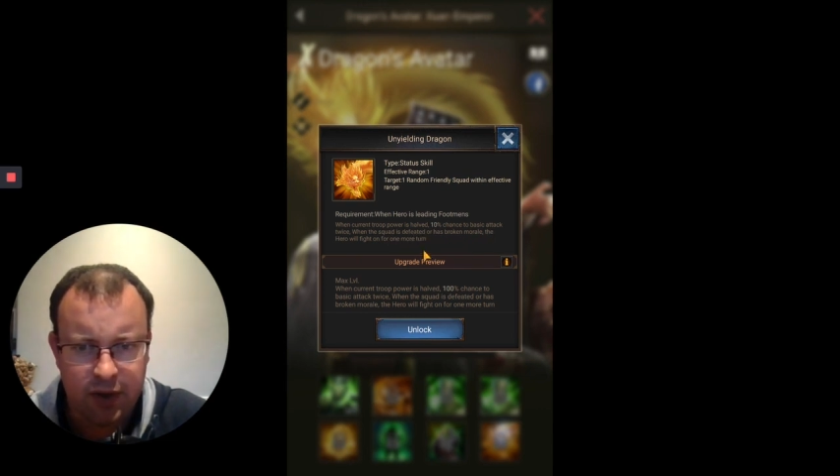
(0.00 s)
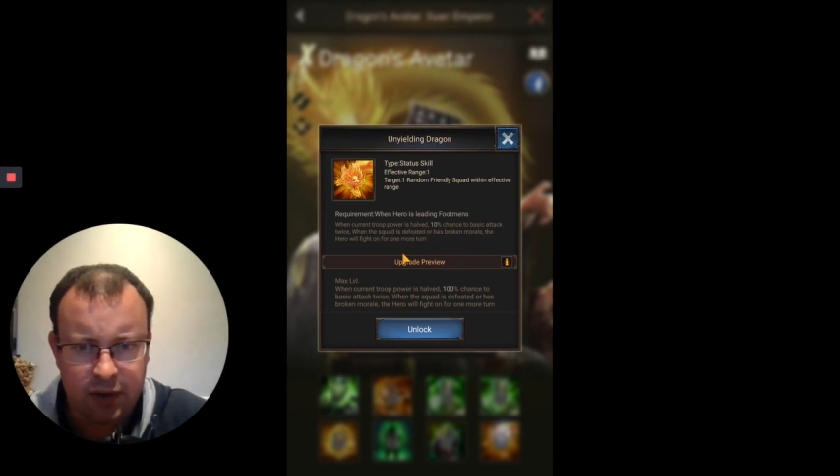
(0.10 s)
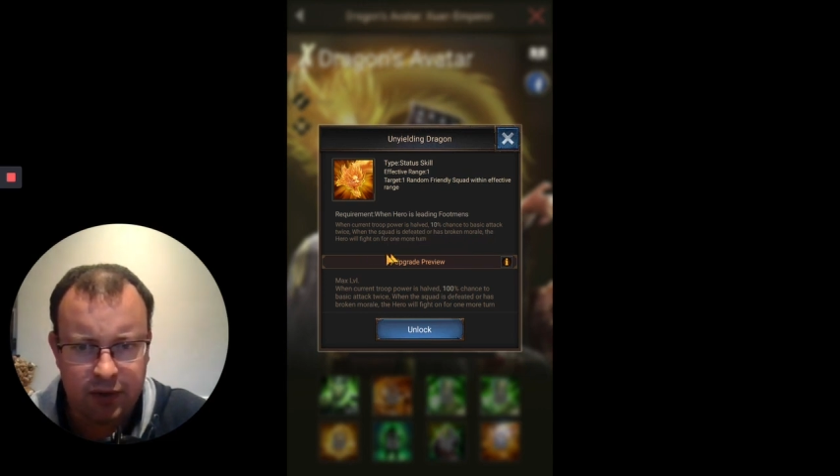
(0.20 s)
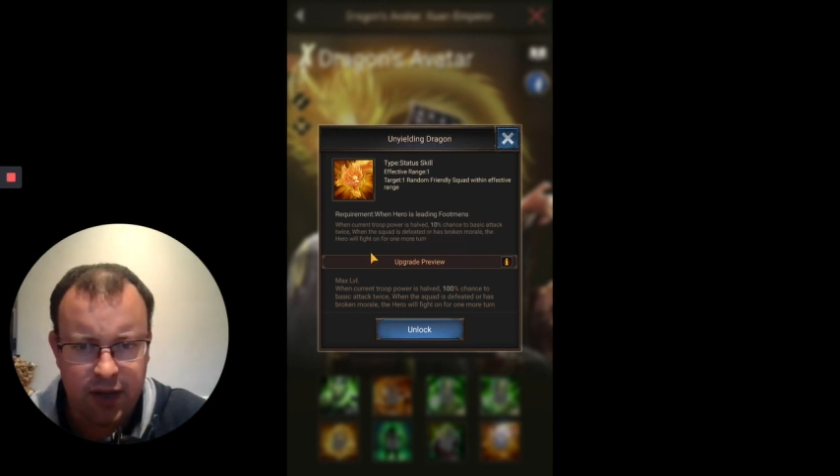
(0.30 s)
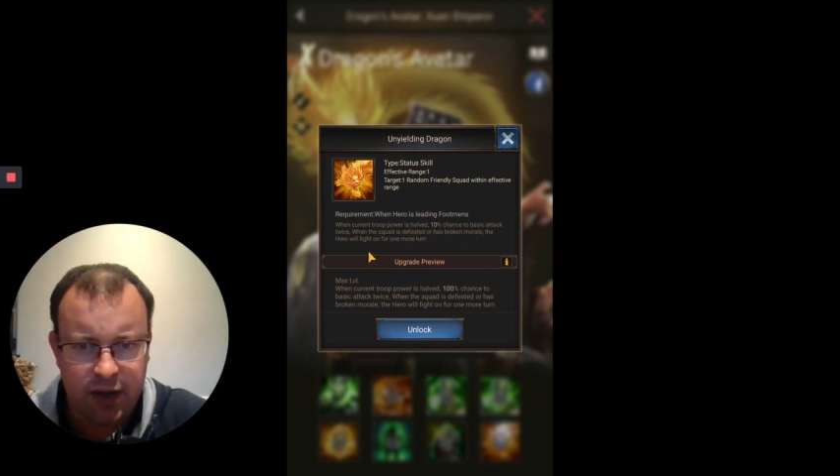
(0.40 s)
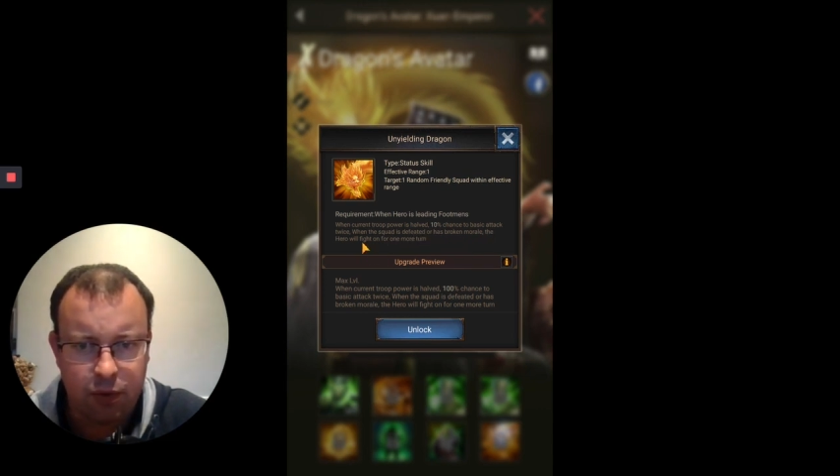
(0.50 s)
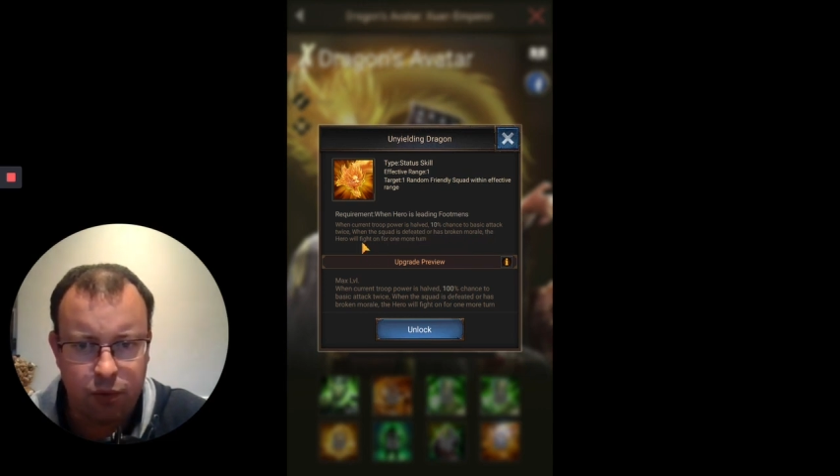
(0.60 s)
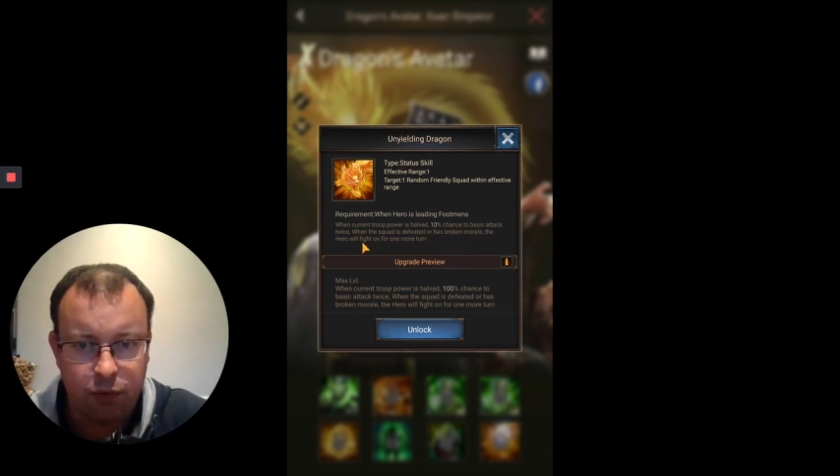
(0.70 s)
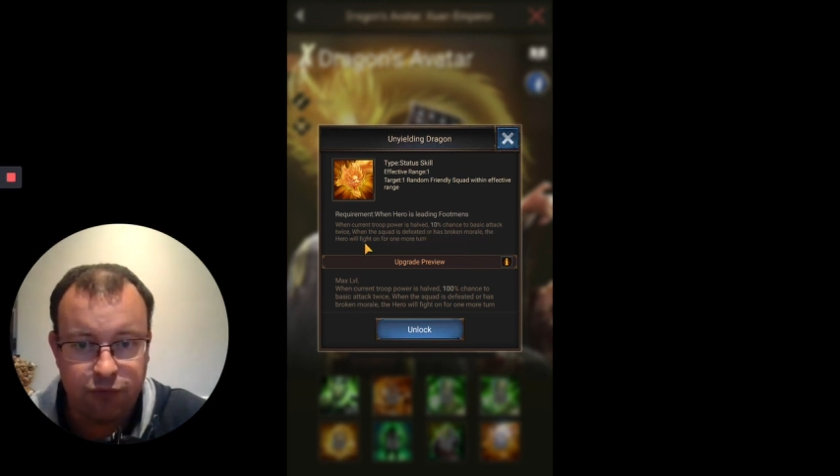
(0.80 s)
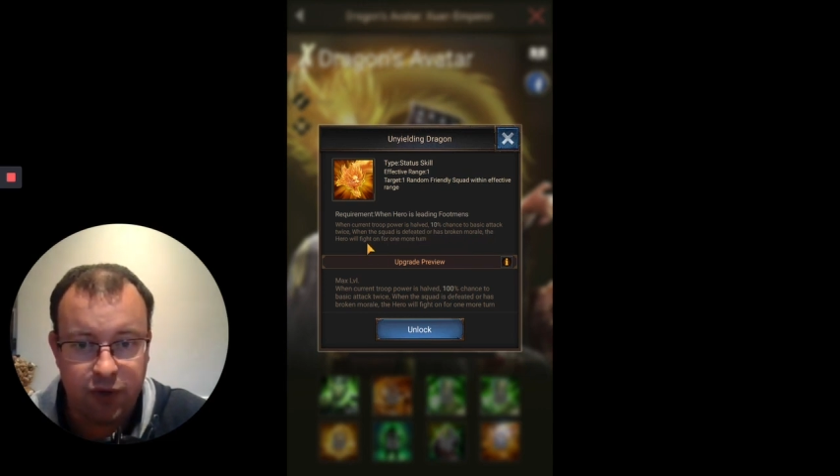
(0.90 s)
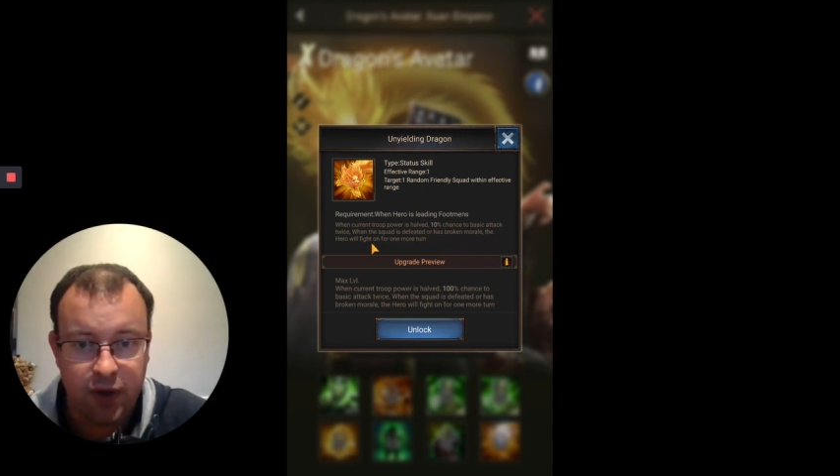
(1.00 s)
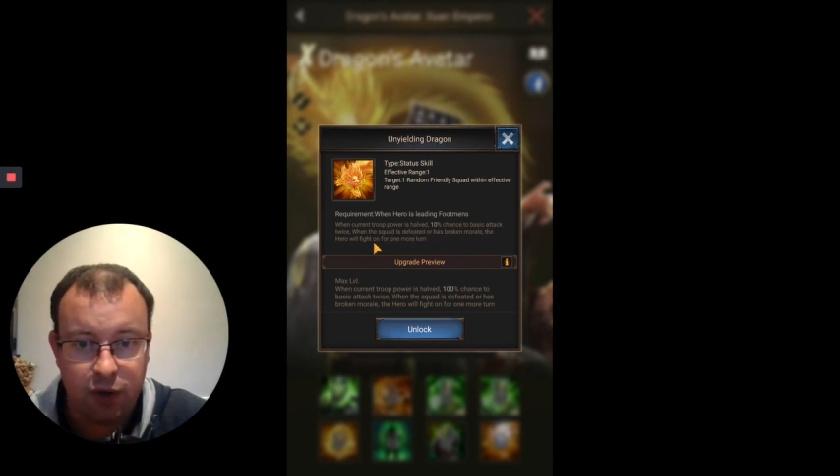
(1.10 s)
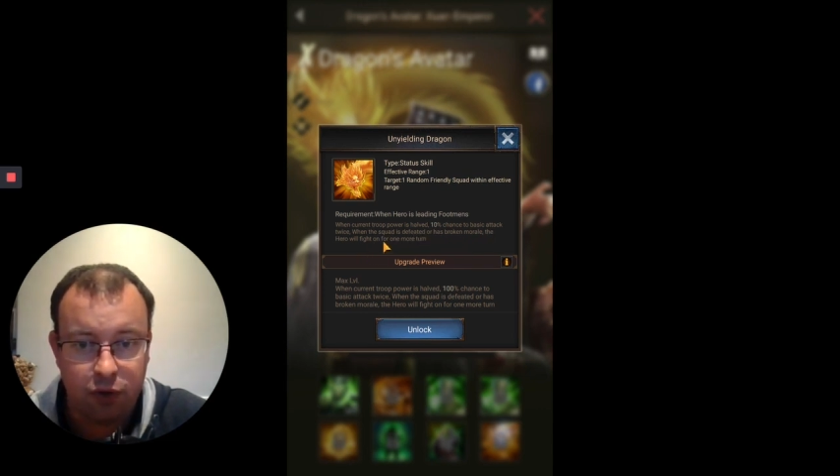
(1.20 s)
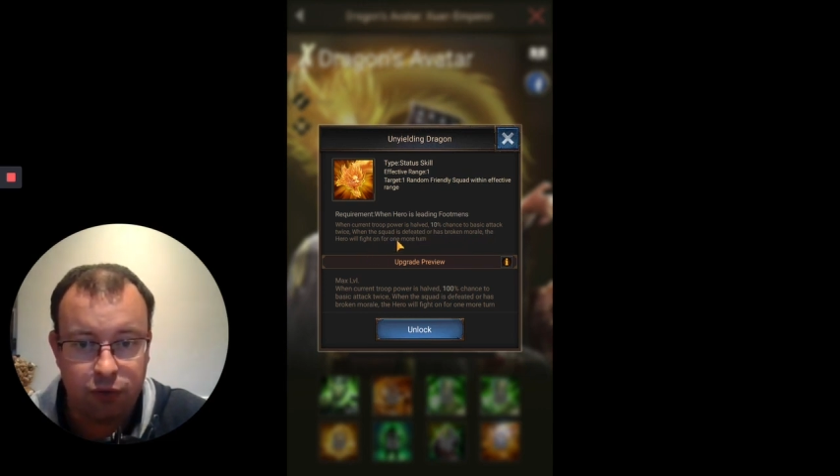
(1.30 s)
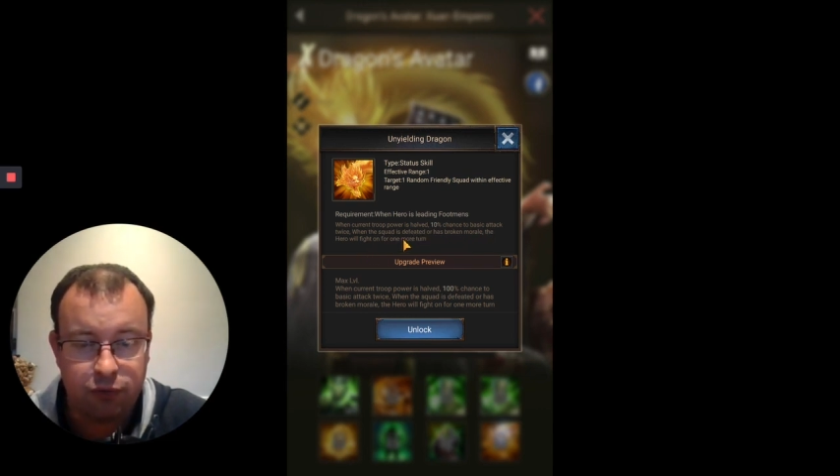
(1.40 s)
the hero will fight
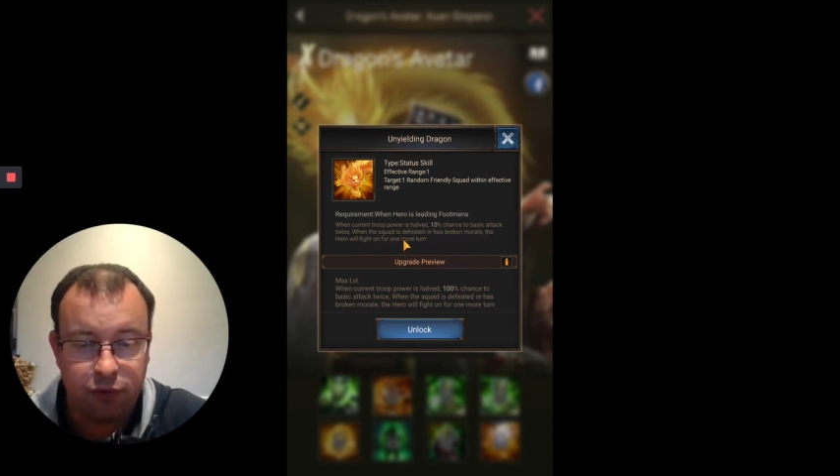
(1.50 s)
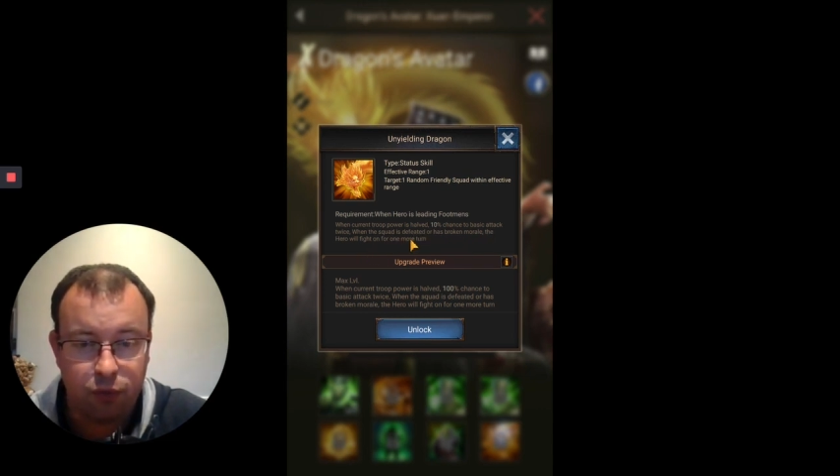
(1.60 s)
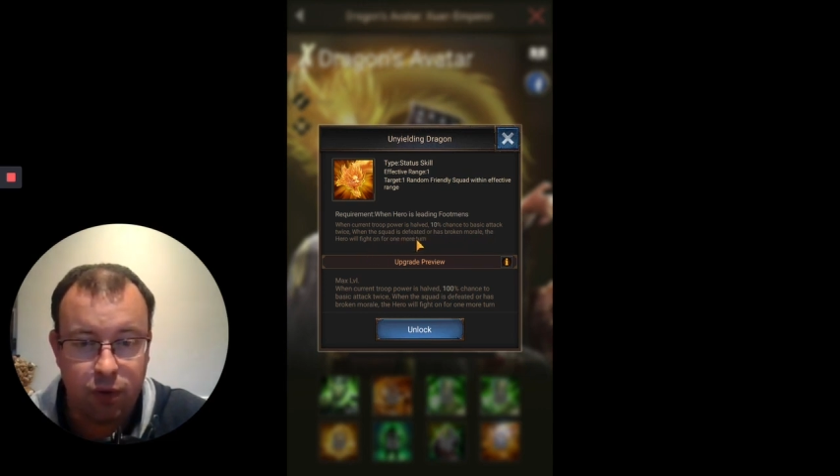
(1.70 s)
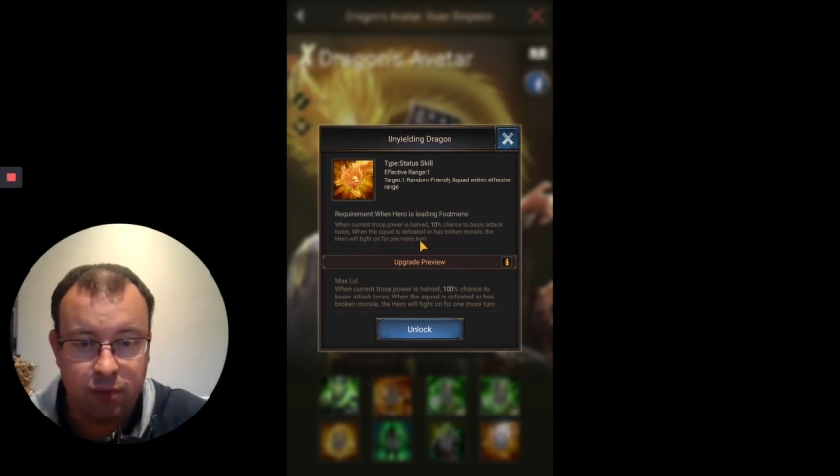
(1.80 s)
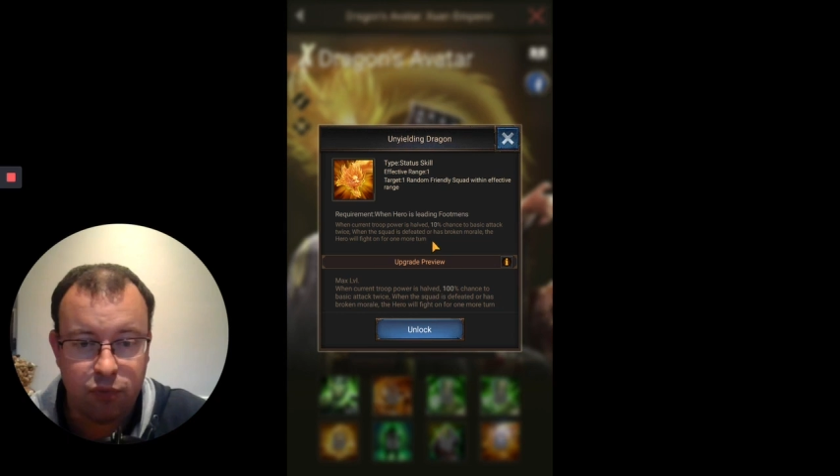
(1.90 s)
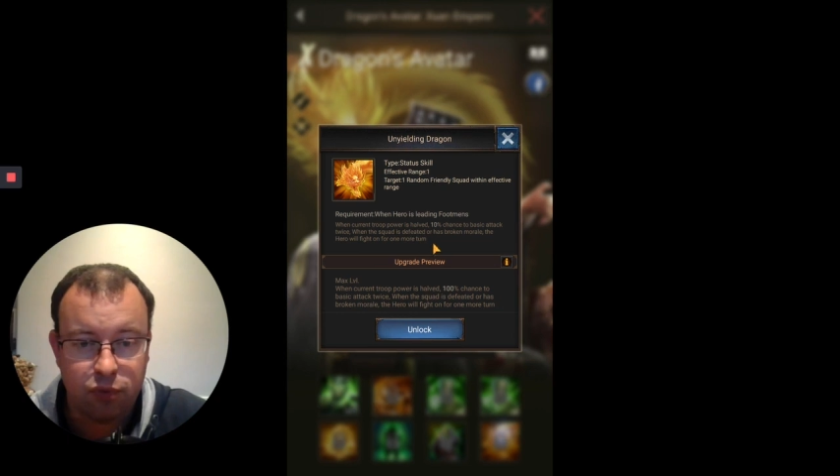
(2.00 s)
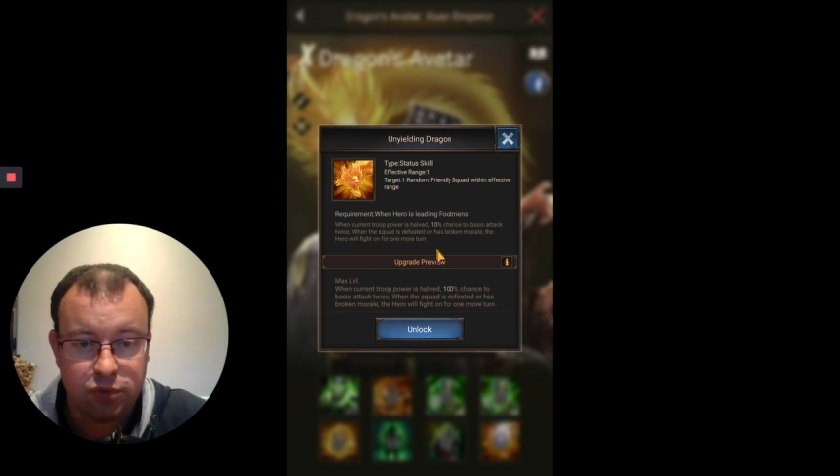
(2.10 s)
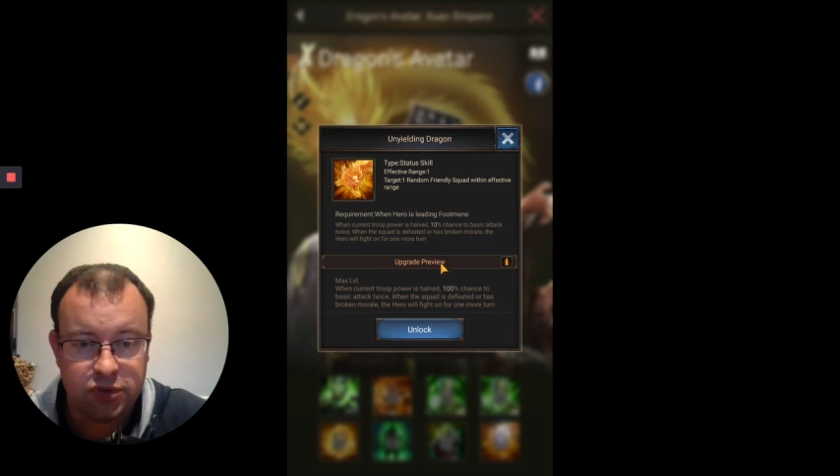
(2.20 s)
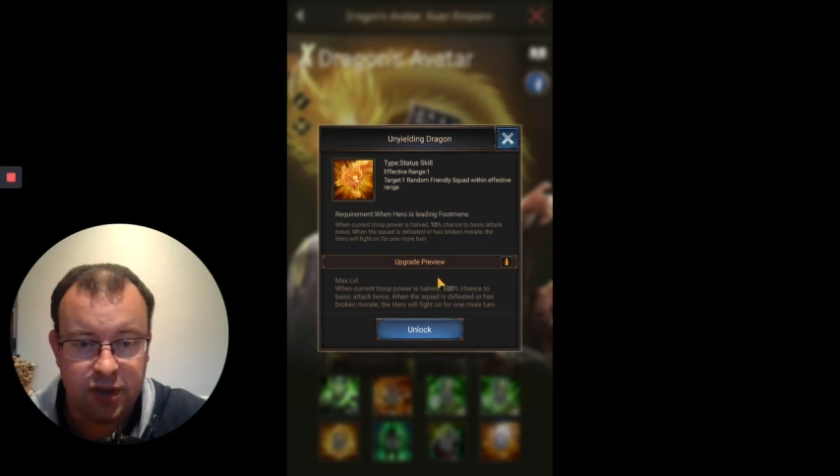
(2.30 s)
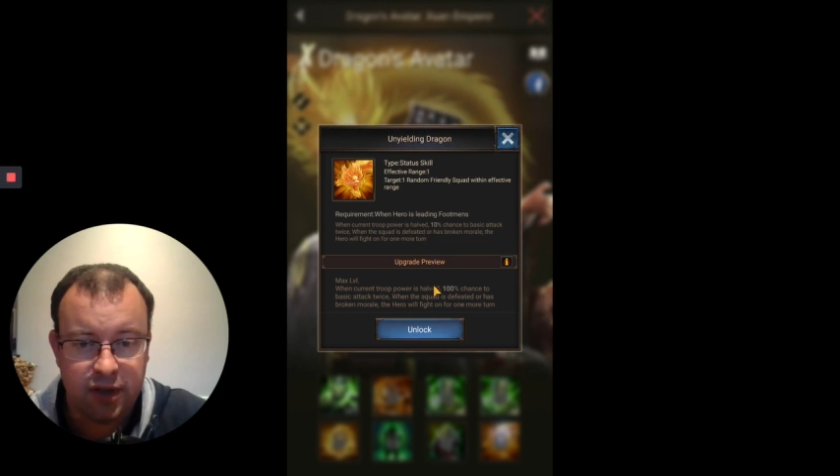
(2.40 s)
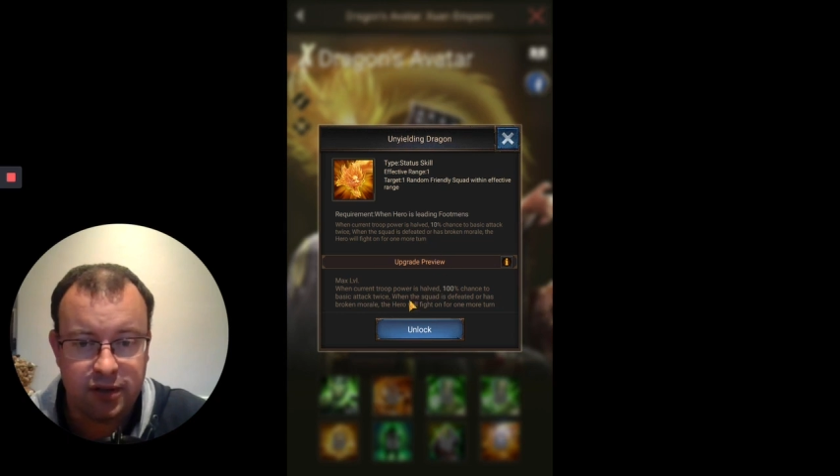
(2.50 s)
on for one more turn.